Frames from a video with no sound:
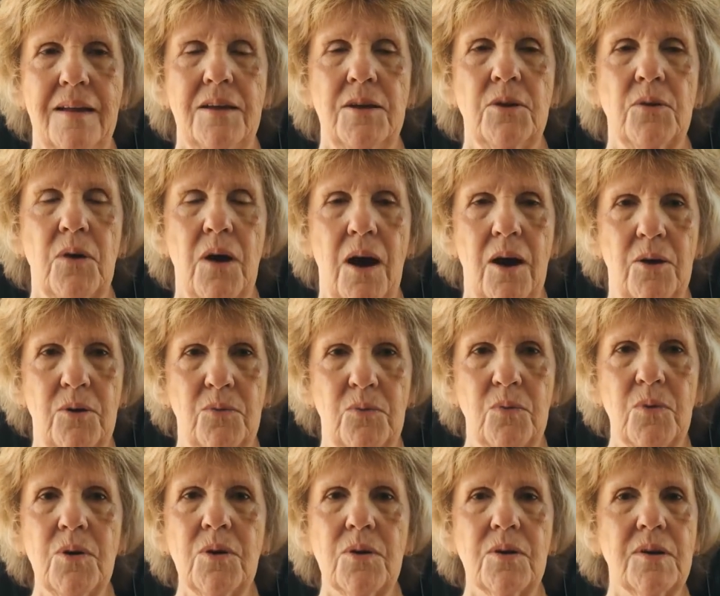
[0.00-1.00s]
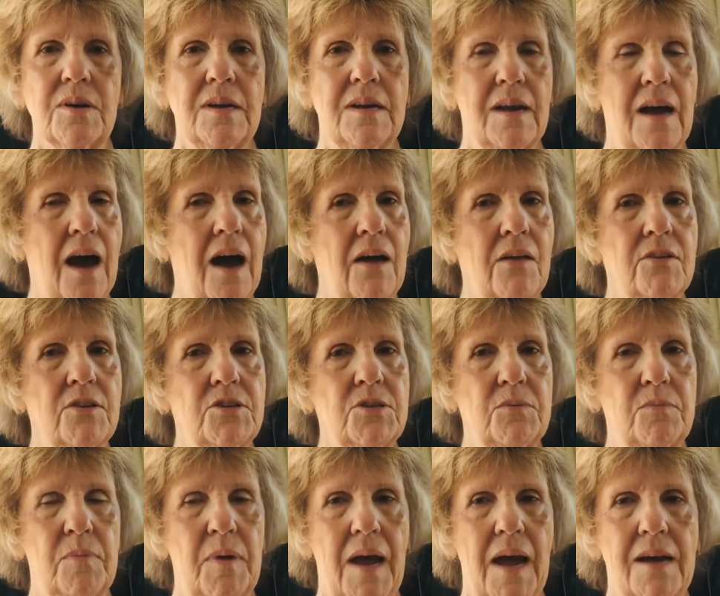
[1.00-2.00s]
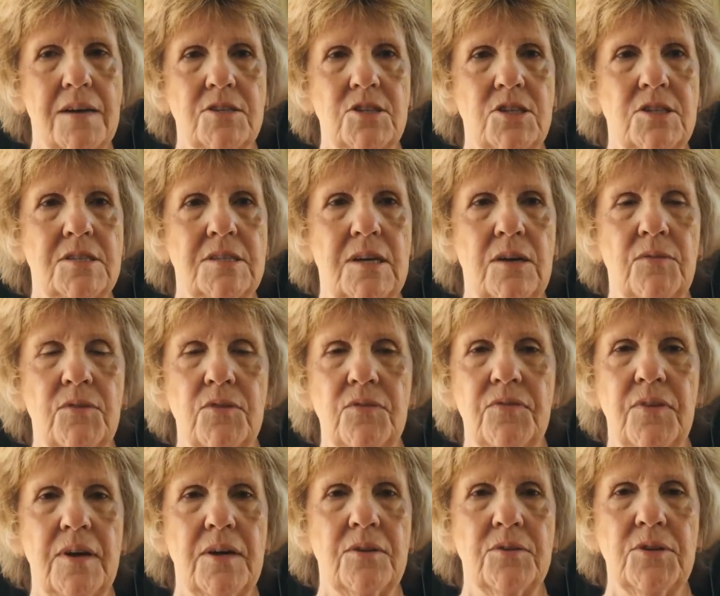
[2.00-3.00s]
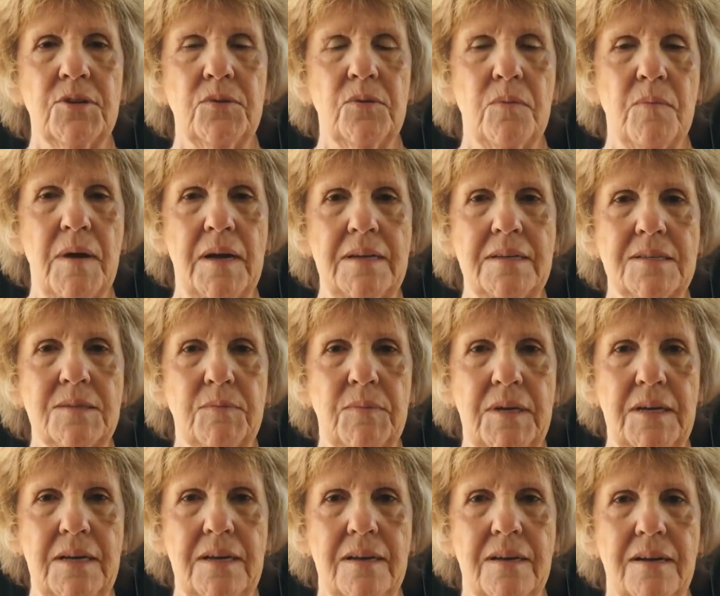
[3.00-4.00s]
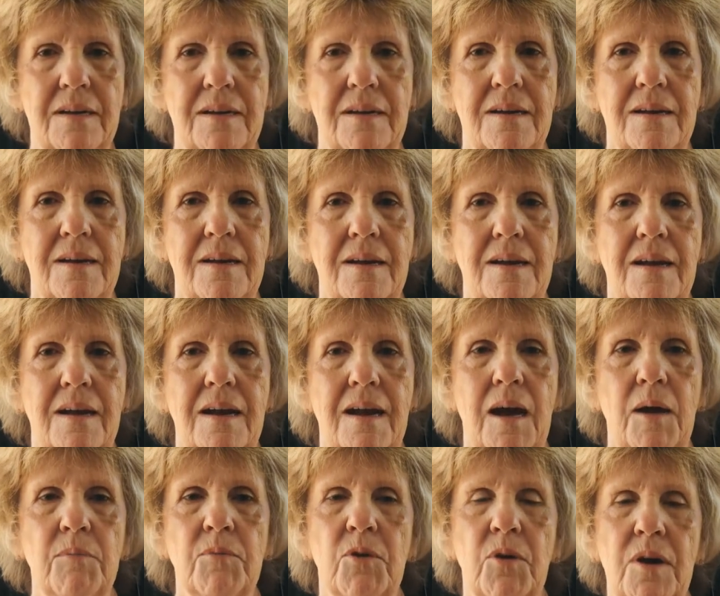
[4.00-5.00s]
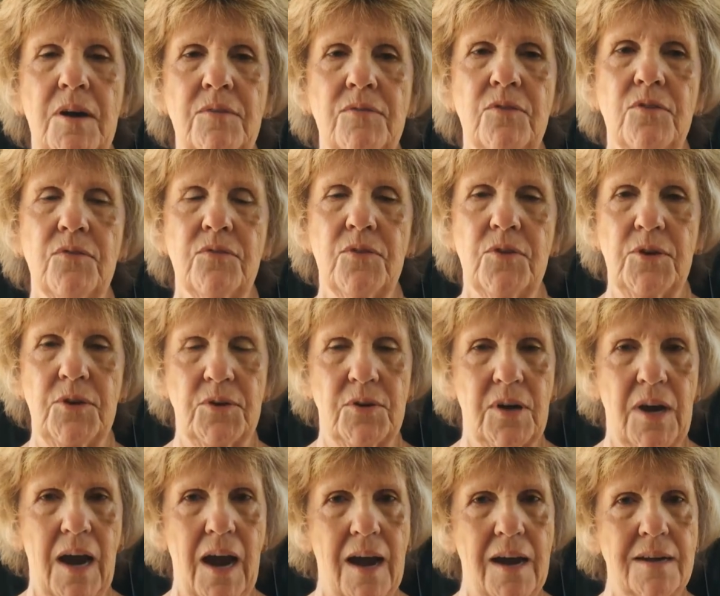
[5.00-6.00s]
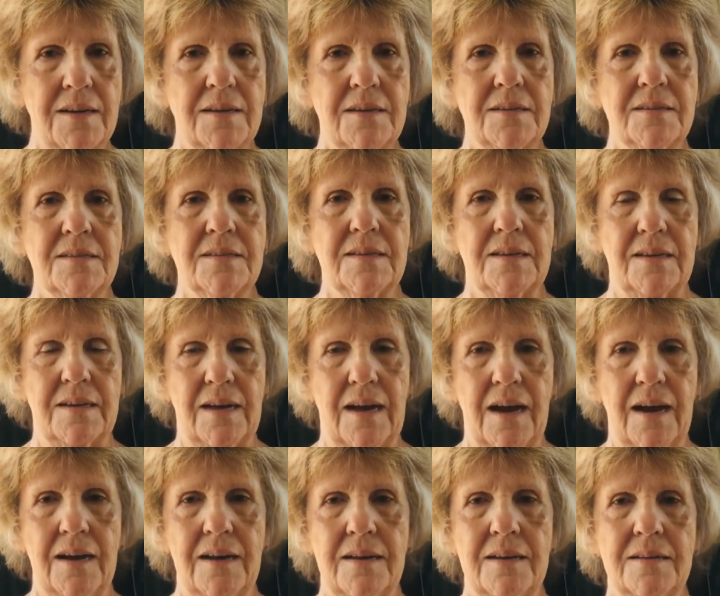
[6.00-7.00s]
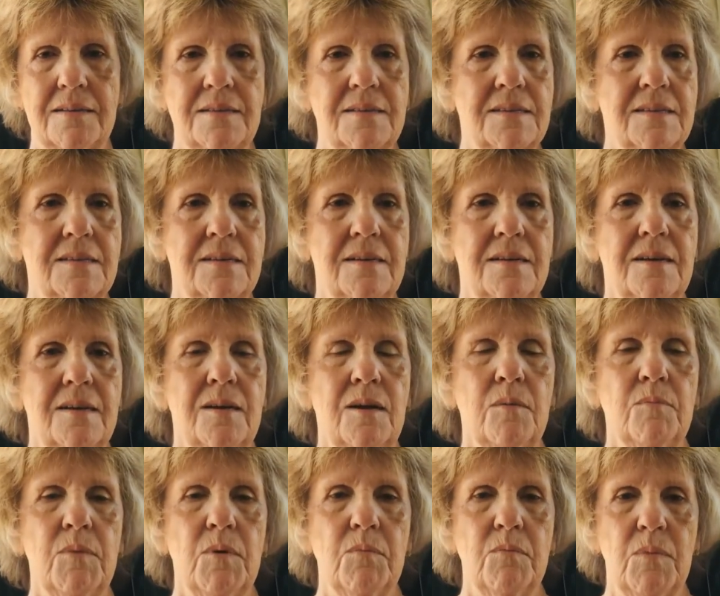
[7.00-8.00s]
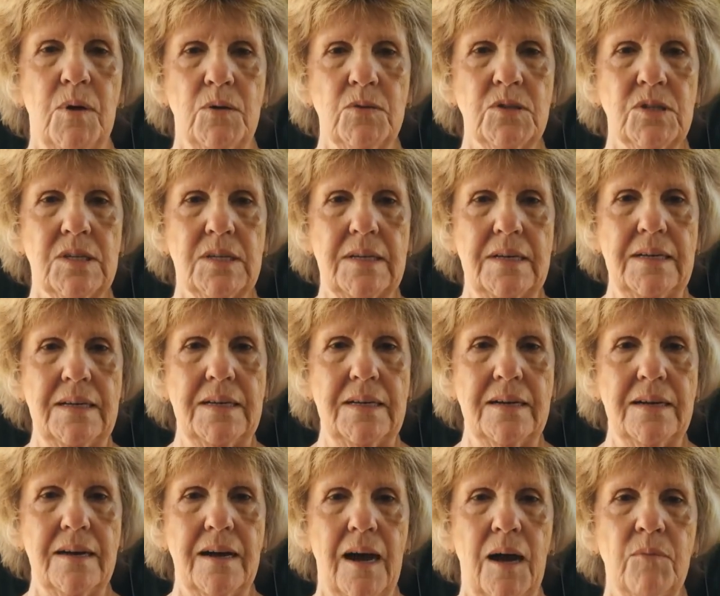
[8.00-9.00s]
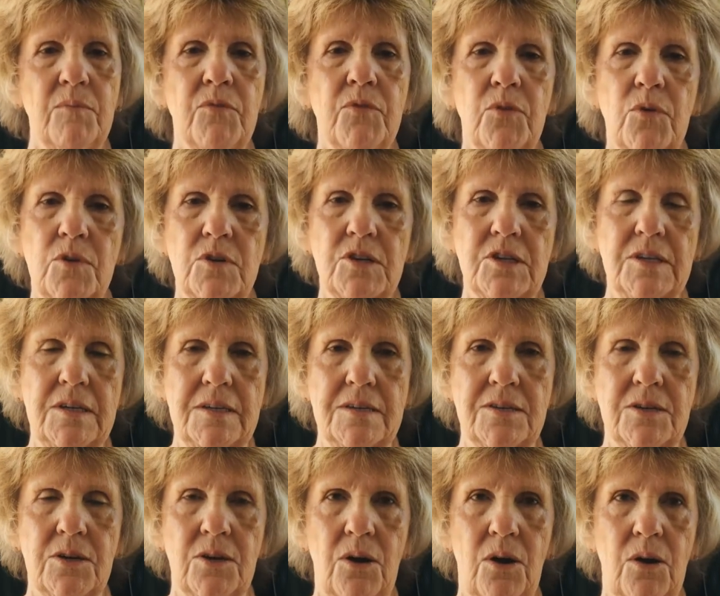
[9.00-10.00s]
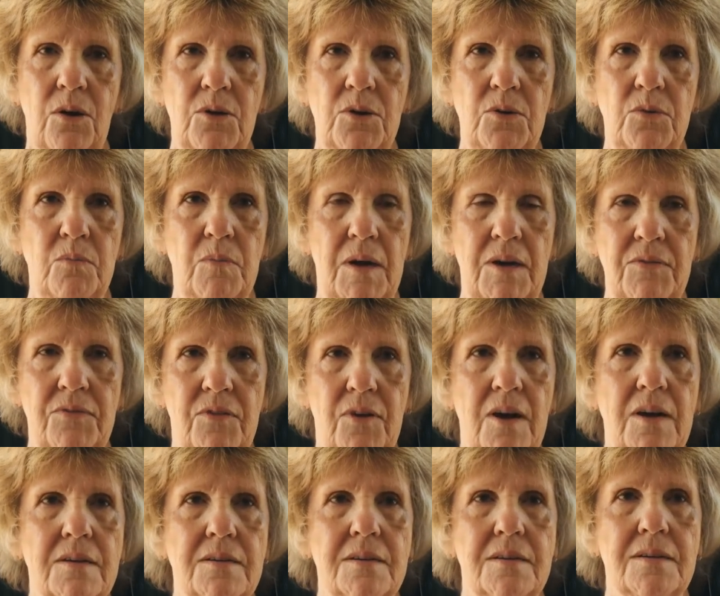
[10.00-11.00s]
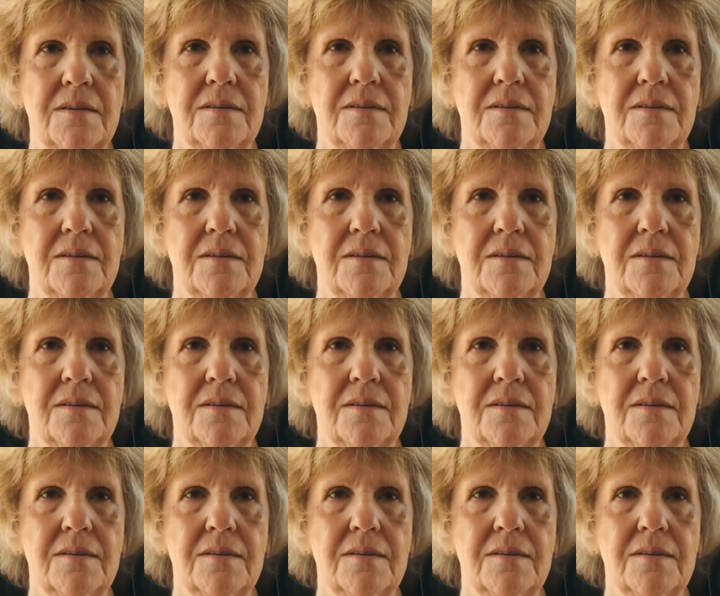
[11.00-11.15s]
Your hard work, knowledge, and passion never failed to amaze me. I'm grateful for your kindness and guidance, but mostly, I'm fortunate to call you my friend.